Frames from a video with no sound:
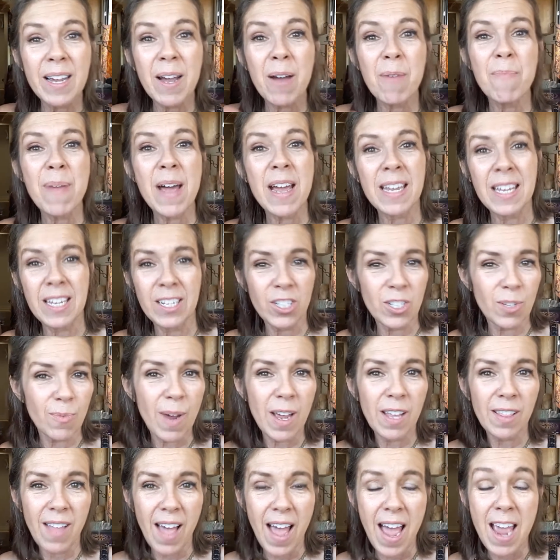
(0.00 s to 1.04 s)
back into my
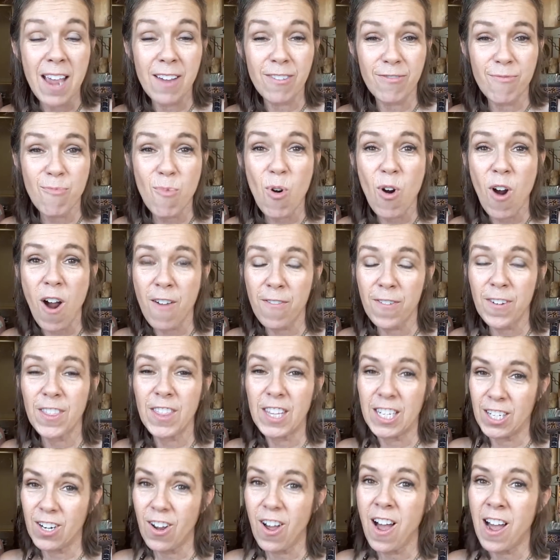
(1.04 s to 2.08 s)
life more often
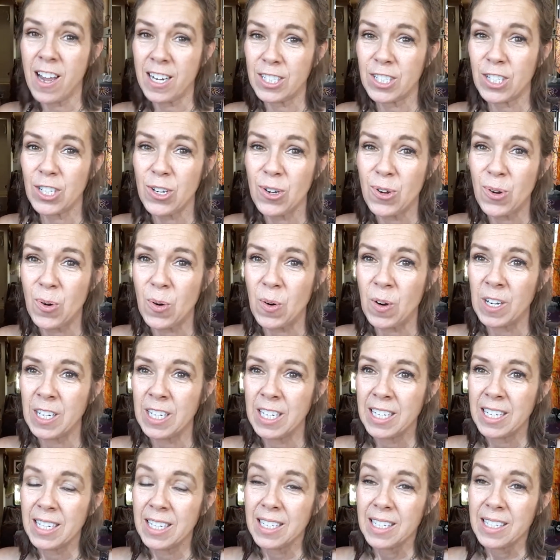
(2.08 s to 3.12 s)
than not too.
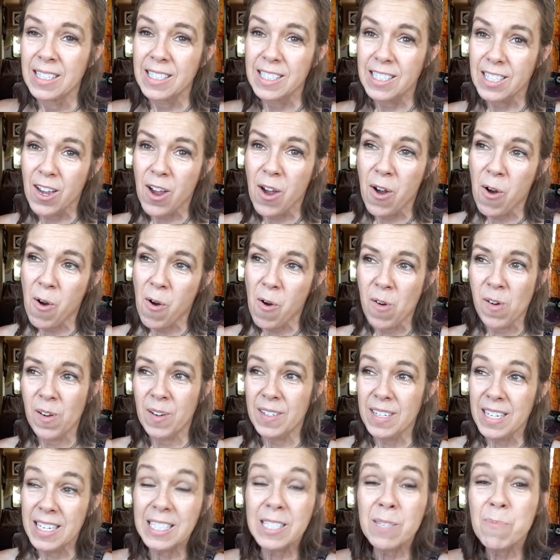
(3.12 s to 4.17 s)
So
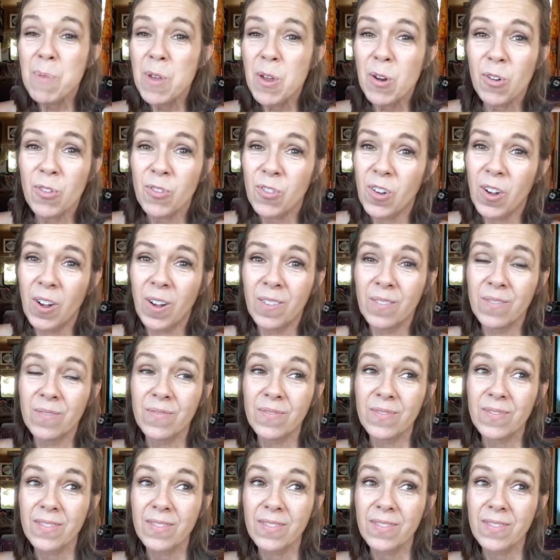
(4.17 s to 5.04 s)
it's beautiful.